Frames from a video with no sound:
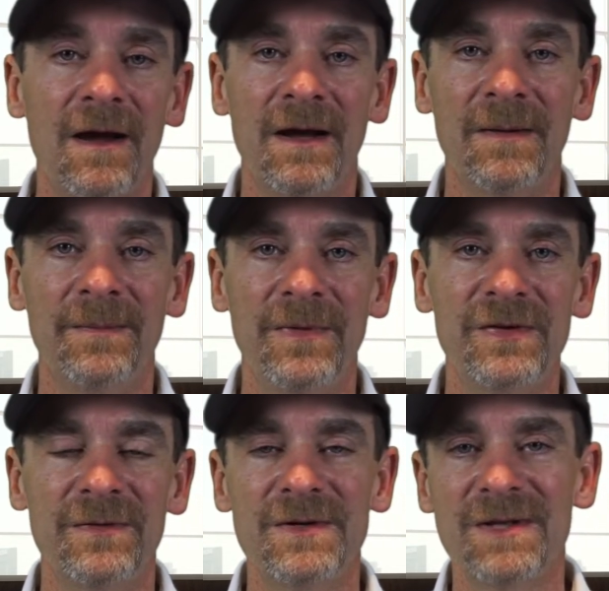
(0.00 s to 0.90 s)
Um,
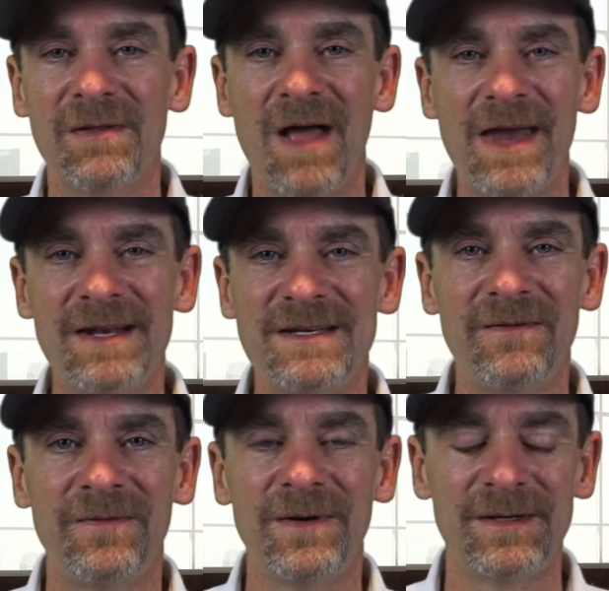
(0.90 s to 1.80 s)
so there's a lot of
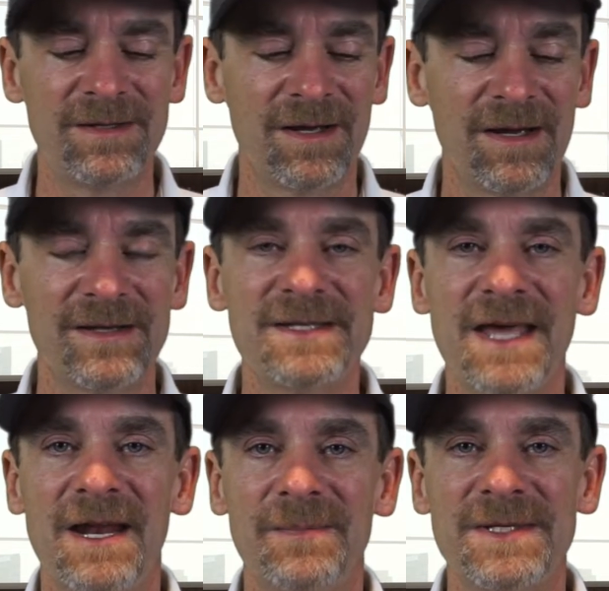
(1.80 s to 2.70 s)
different uh,
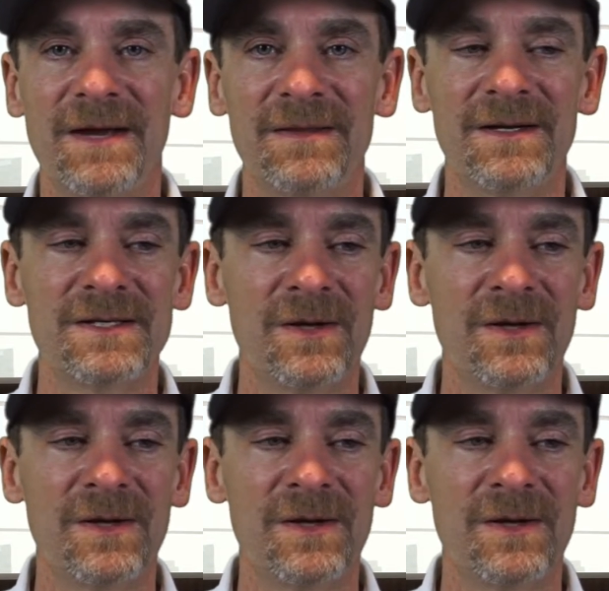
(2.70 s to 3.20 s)
setups out there.